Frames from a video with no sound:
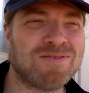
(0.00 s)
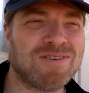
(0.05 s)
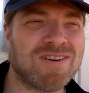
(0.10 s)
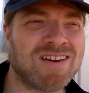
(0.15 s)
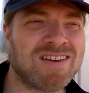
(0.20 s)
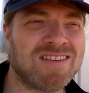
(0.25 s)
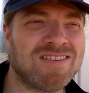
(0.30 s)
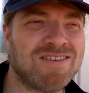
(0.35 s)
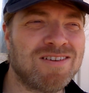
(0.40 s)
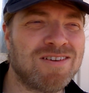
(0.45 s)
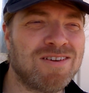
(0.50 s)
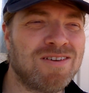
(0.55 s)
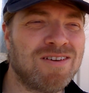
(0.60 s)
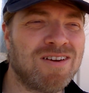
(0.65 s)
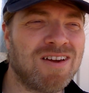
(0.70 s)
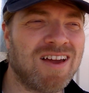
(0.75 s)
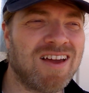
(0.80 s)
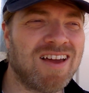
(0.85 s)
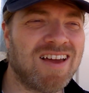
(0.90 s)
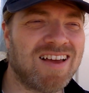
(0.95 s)
I can do,
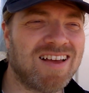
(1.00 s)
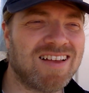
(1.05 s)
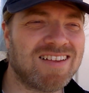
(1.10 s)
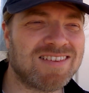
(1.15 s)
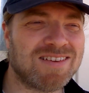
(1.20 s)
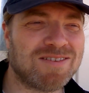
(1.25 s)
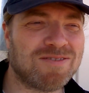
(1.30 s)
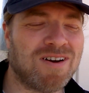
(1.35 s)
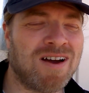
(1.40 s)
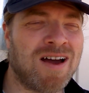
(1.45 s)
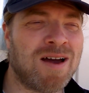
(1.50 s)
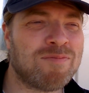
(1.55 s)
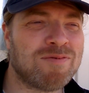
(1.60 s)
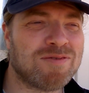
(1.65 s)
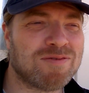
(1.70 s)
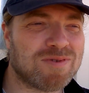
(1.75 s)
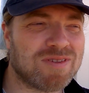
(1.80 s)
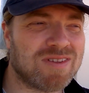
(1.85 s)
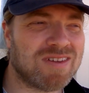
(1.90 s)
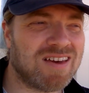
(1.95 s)
seeing what
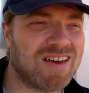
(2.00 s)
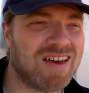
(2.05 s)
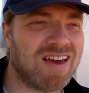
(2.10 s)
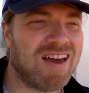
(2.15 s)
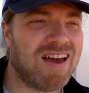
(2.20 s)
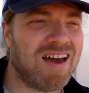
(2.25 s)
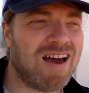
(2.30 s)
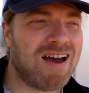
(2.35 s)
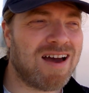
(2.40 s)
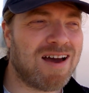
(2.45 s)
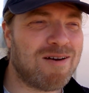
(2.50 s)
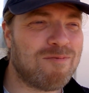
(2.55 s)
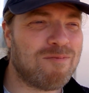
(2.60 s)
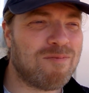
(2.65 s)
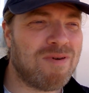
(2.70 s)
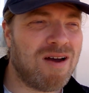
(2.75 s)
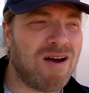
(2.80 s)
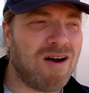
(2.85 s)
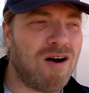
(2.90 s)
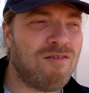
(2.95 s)
happens with it.
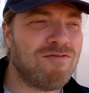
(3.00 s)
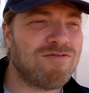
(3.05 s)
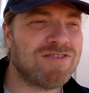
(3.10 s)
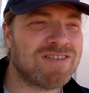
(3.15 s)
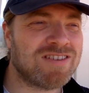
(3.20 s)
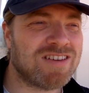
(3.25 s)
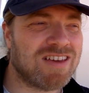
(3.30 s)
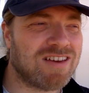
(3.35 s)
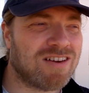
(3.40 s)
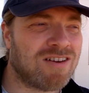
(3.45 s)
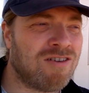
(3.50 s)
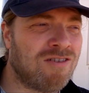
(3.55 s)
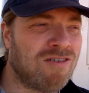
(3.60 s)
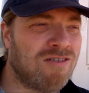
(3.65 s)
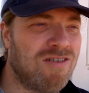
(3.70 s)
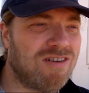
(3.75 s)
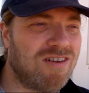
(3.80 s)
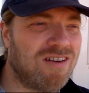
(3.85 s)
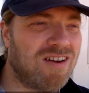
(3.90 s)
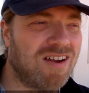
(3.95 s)
Obviously it
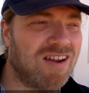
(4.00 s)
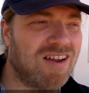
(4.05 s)
can't